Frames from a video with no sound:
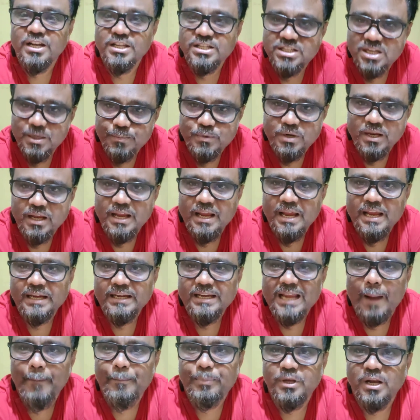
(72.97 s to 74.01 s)

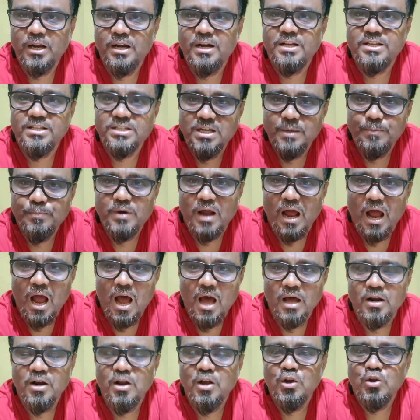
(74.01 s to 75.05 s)
receipt
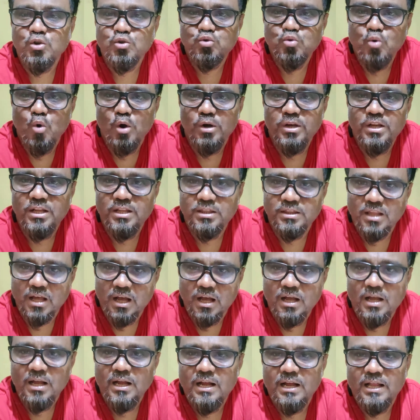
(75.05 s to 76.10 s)
are shown in
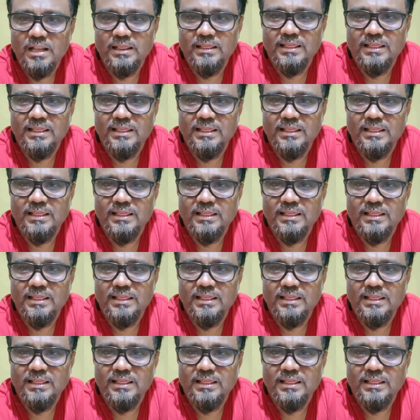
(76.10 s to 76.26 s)
the